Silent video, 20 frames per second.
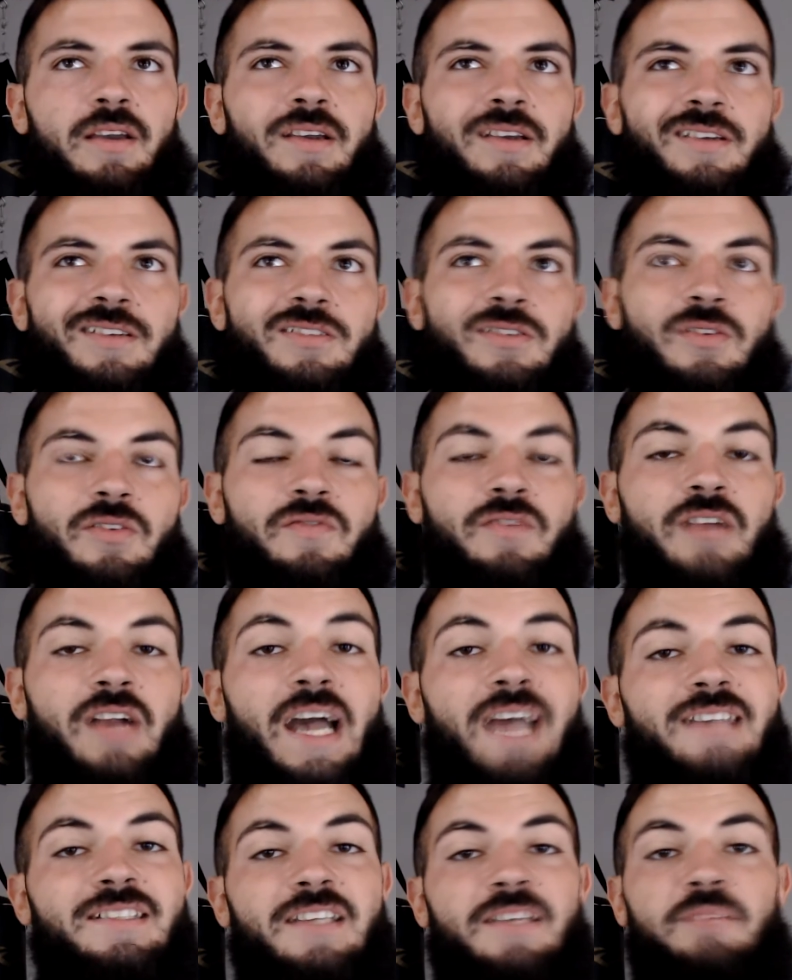So if you're
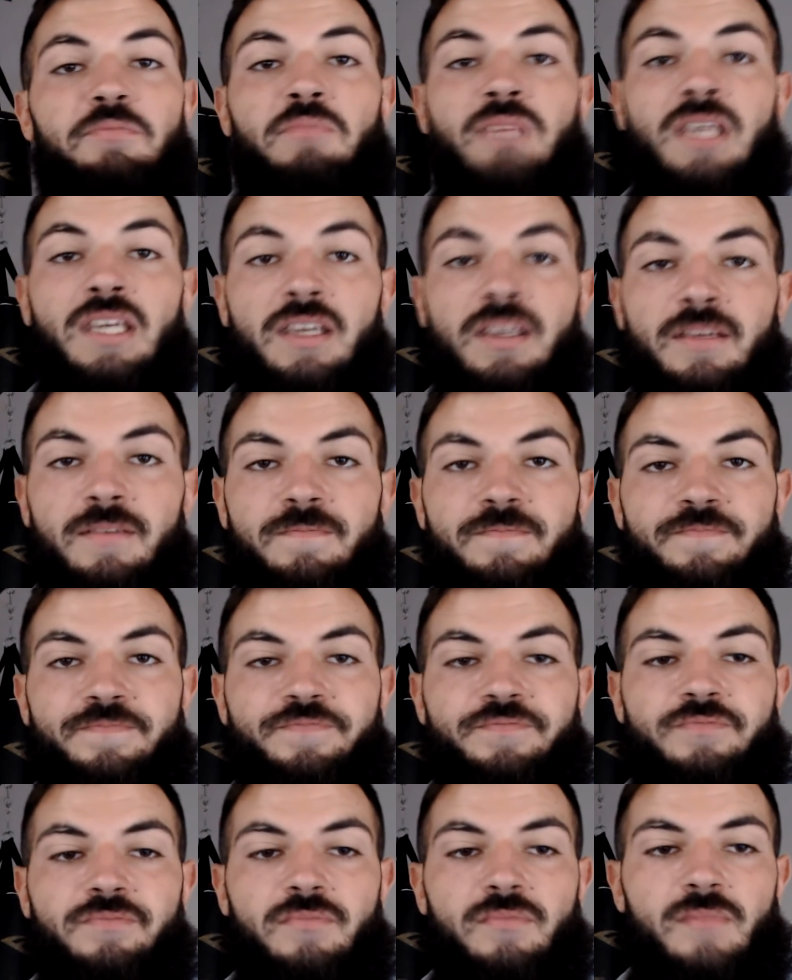asking me,
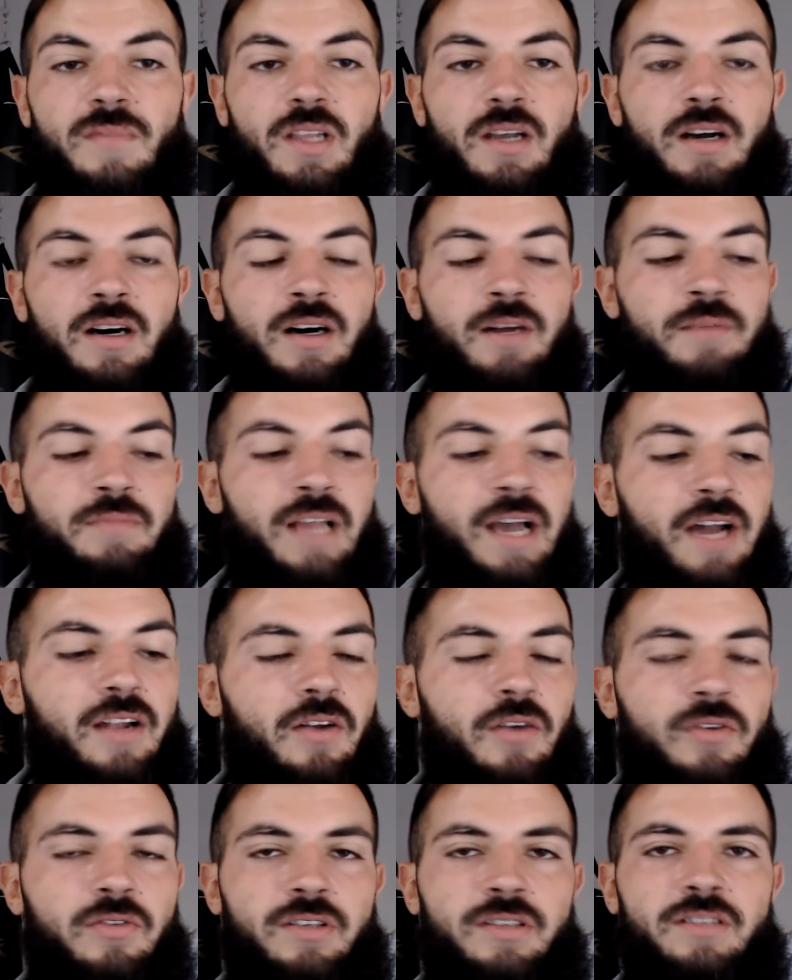not
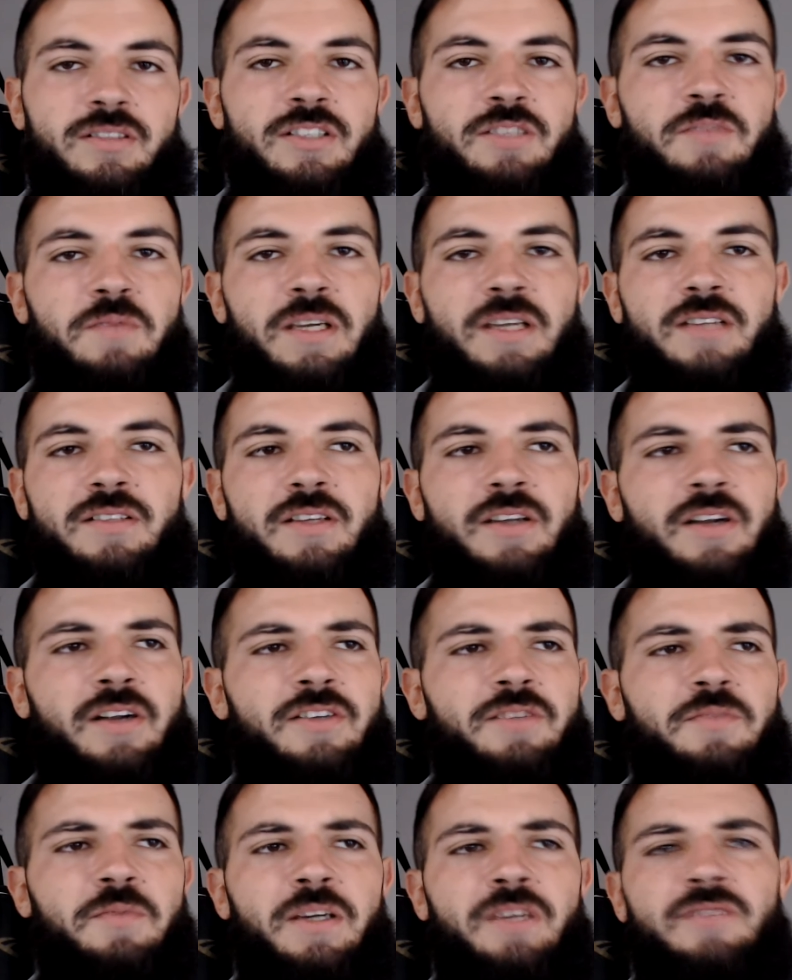only just because of
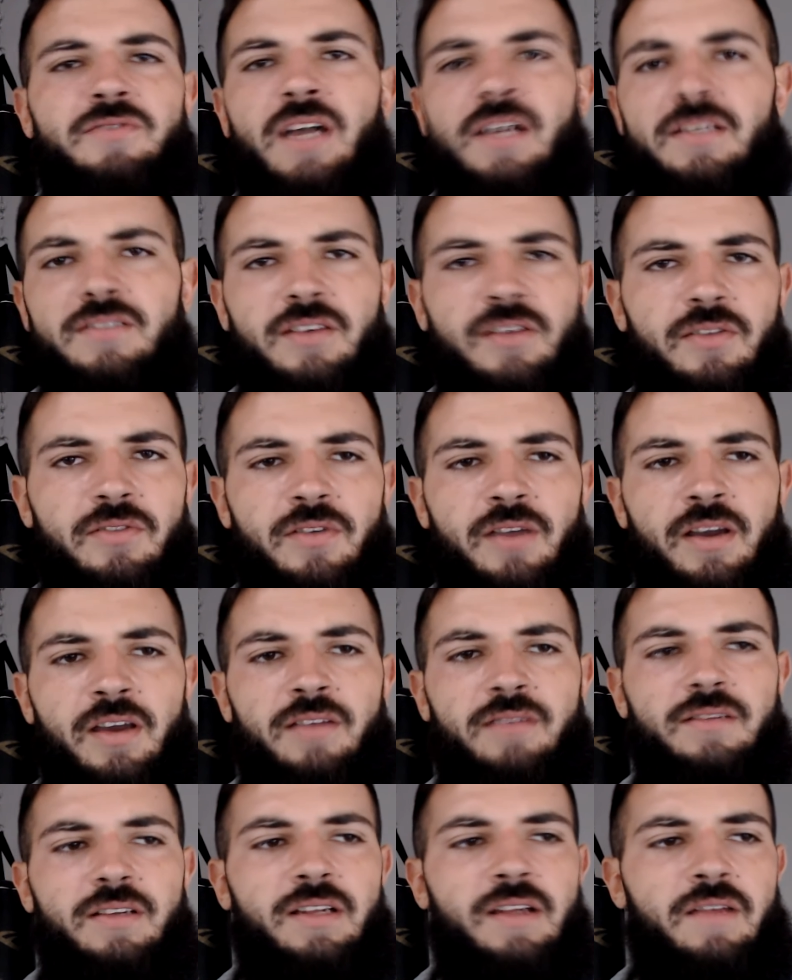Curtis Blaydes' wrestling
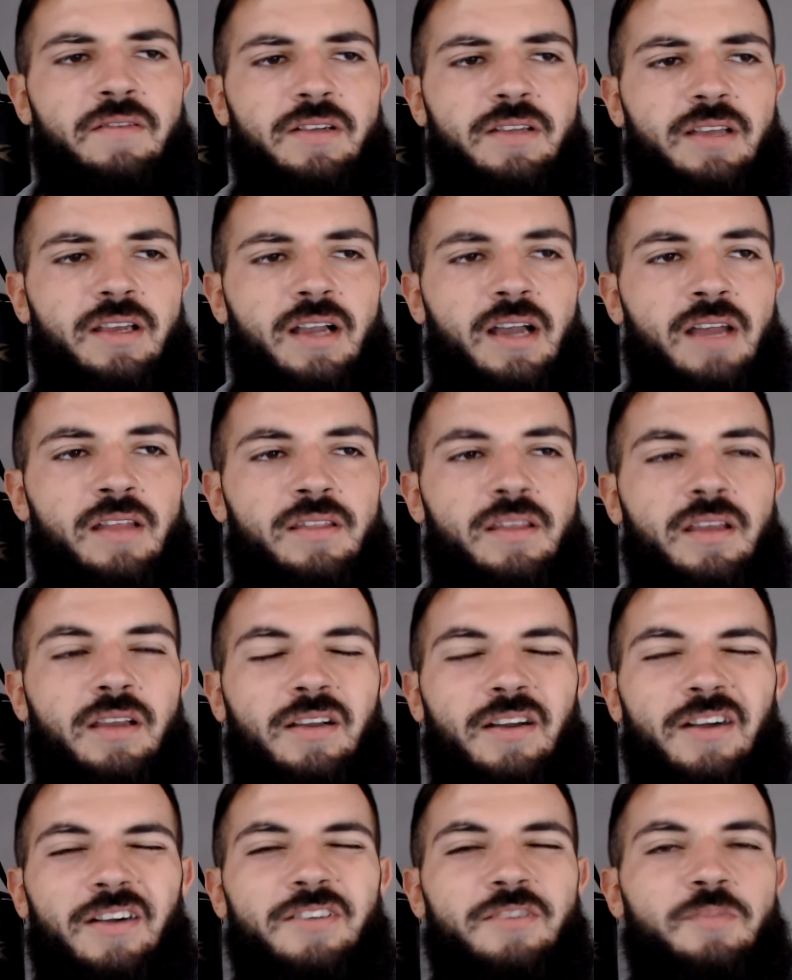threat and everything, I
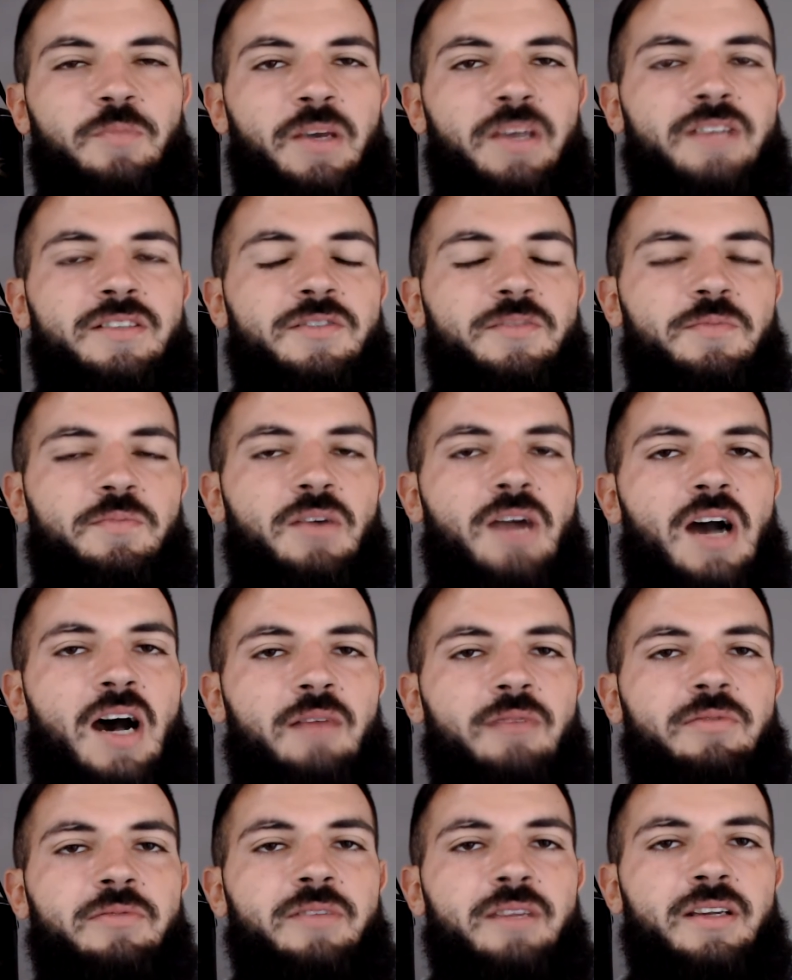think Curtis Blaydes is
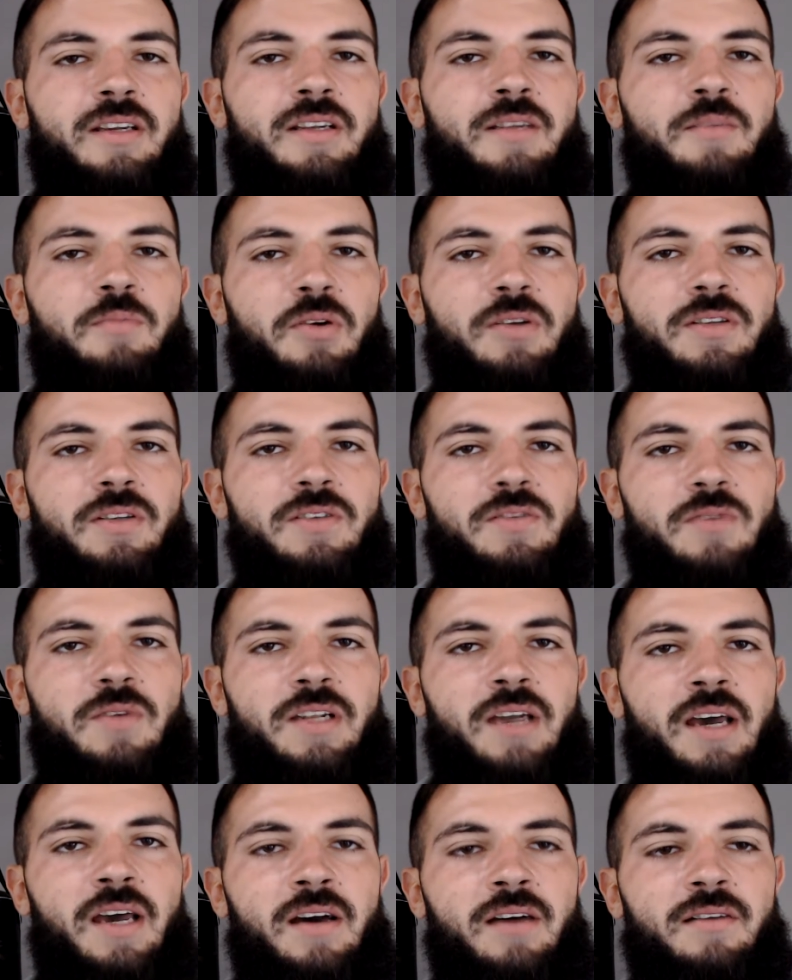probably going to pull this
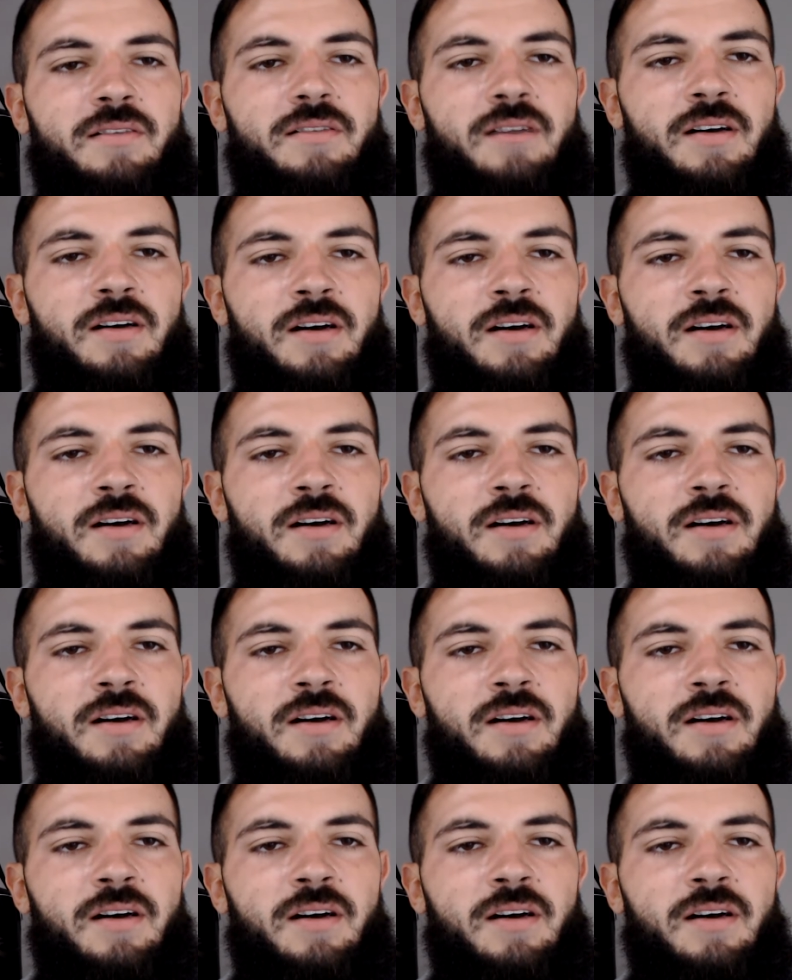one out.